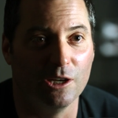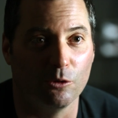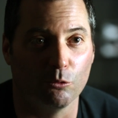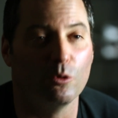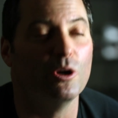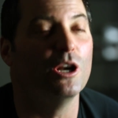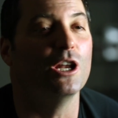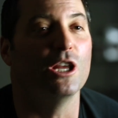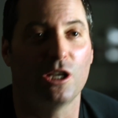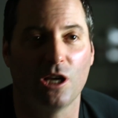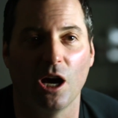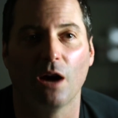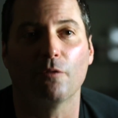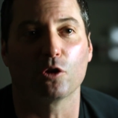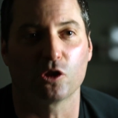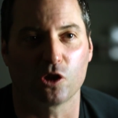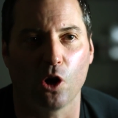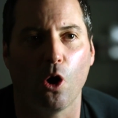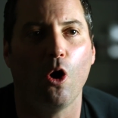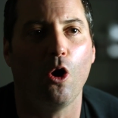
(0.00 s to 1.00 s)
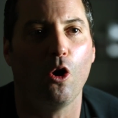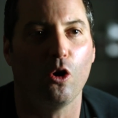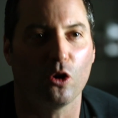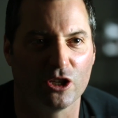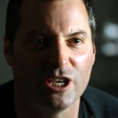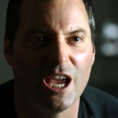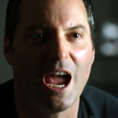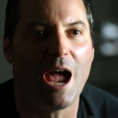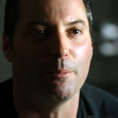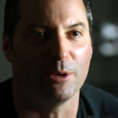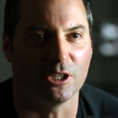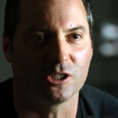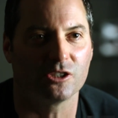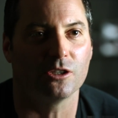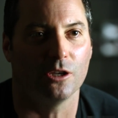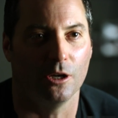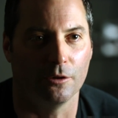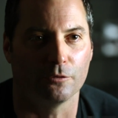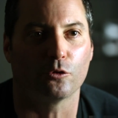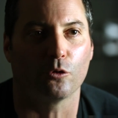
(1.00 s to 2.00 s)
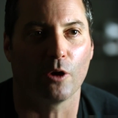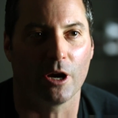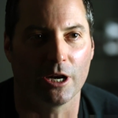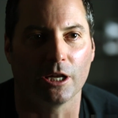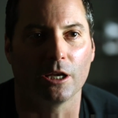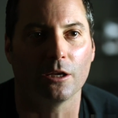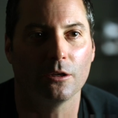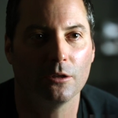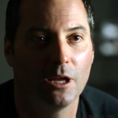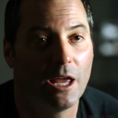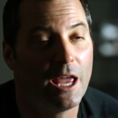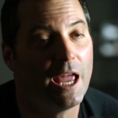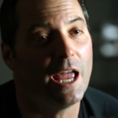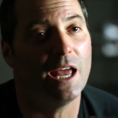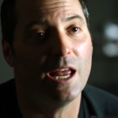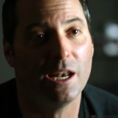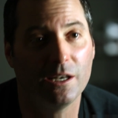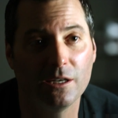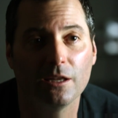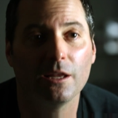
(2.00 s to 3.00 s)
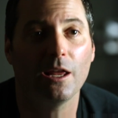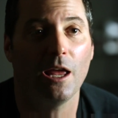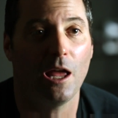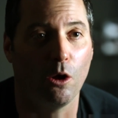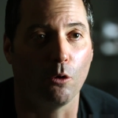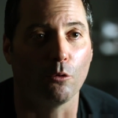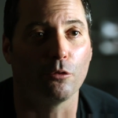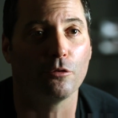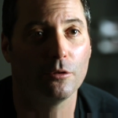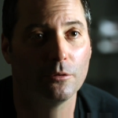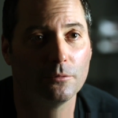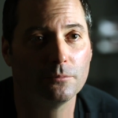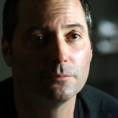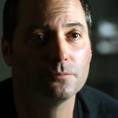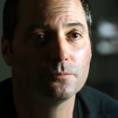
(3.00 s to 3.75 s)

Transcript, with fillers: It really covers all gamuts of training and health.